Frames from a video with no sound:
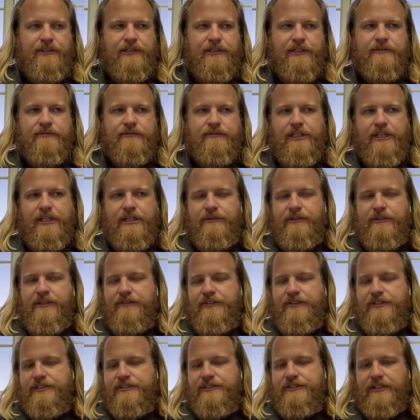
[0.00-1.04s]
or
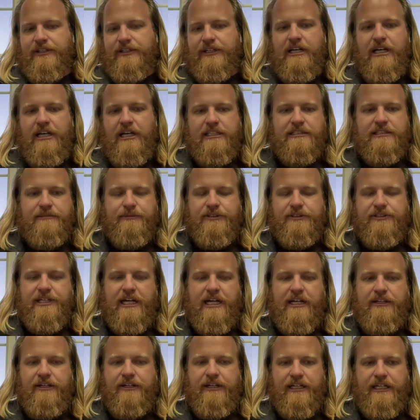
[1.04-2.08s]
even just on the customer
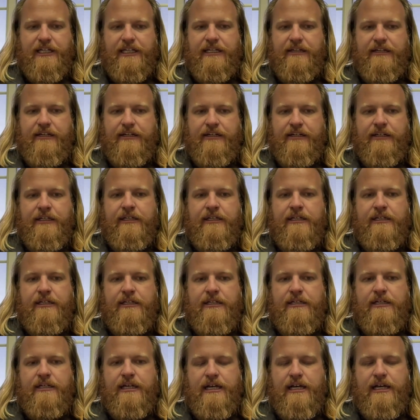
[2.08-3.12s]
side, you're going to hear
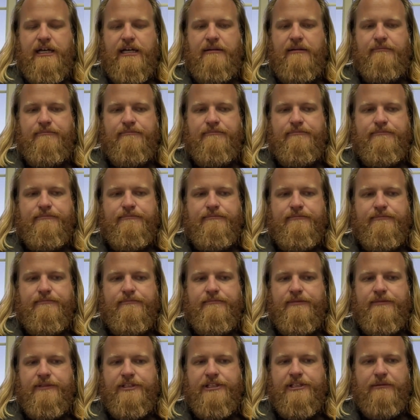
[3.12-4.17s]

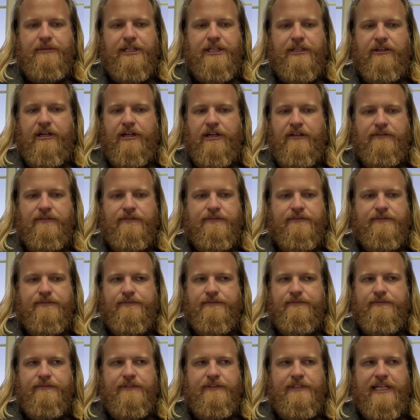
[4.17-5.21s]
there's going to be a lot of
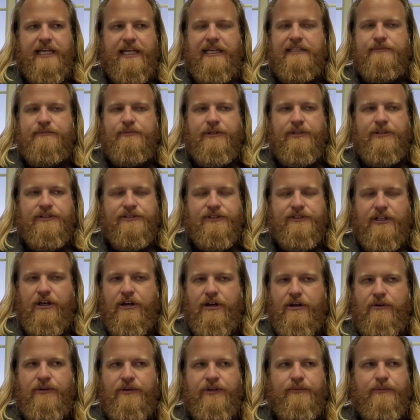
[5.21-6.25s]
days where it's
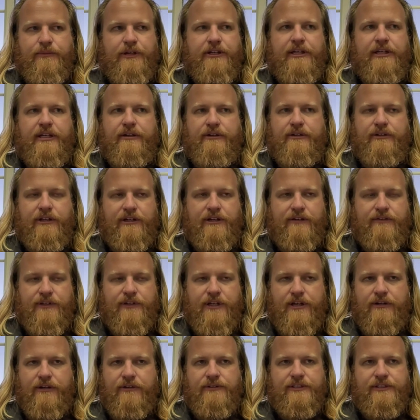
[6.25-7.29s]
slow, where you hear a lot of
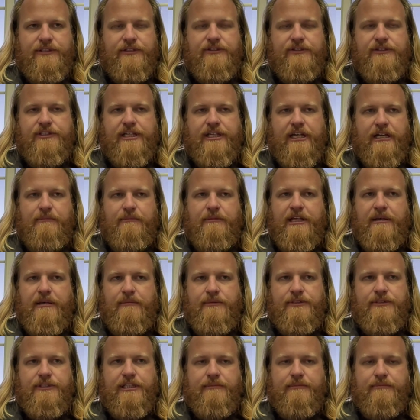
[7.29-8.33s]
no's, and you just got to be
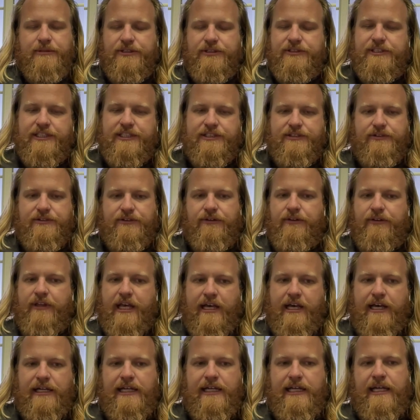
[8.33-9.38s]
able to persist through that.
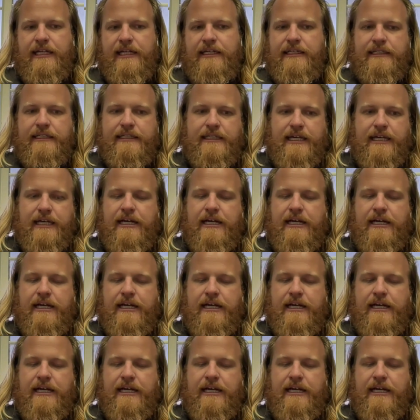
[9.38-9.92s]
And